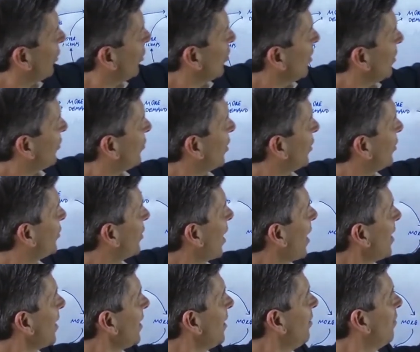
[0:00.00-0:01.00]
do is
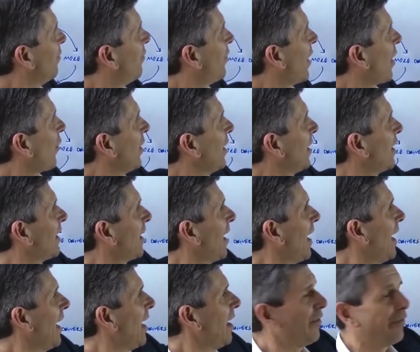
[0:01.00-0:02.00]
design very
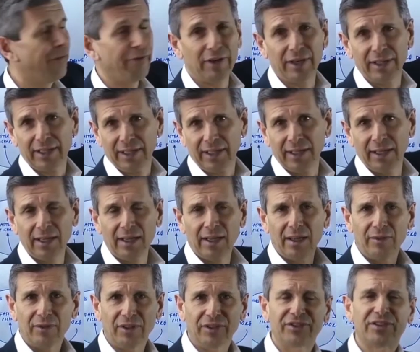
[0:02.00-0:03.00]
carefully
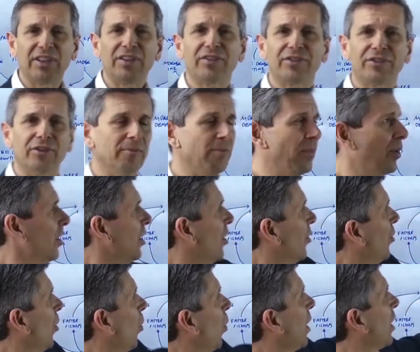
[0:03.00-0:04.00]
the system
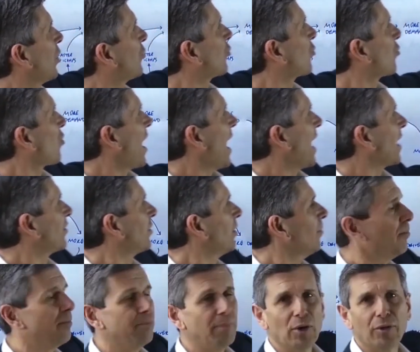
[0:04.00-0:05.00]
that will attract
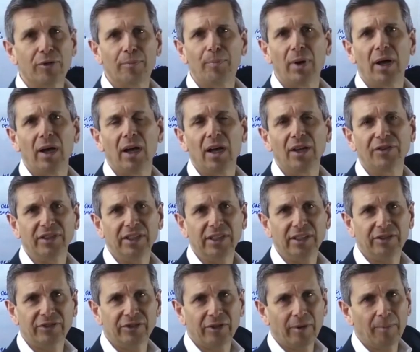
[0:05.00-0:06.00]
both
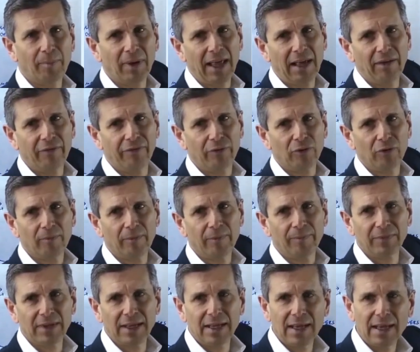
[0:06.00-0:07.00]
parties to the platform.
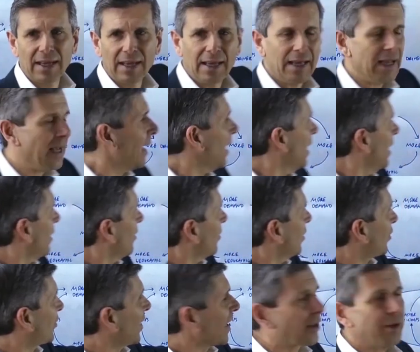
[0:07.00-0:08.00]
The
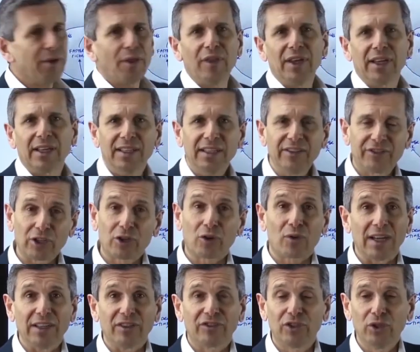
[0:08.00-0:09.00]
second thing, it needs to
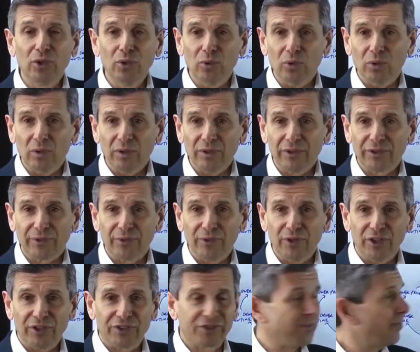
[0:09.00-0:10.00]
create tools
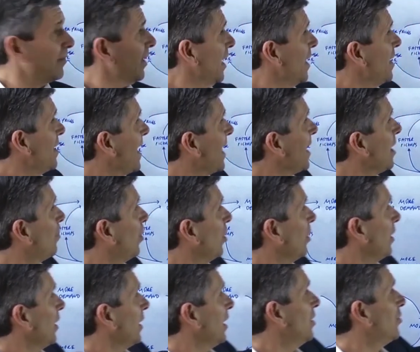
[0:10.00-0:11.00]
that
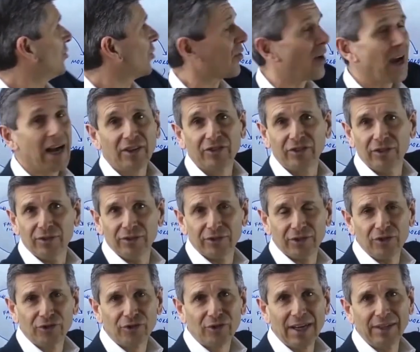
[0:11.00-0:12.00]
enable interactions
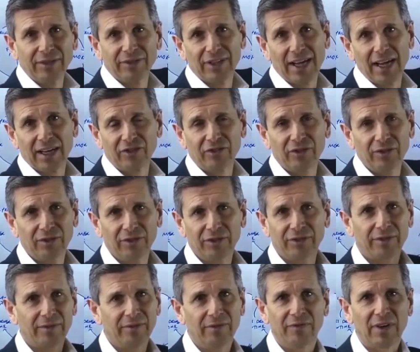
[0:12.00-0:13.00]
and
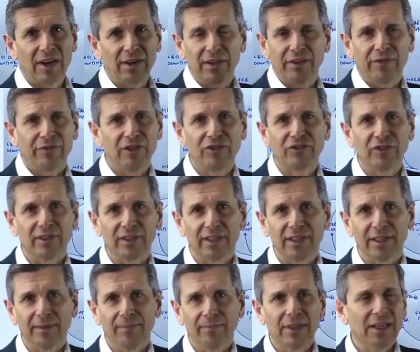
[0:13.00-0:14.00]
transactions very
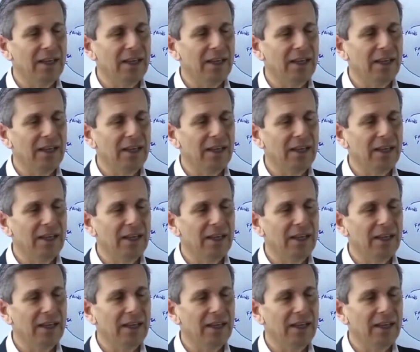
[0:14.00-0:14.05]
efficiently.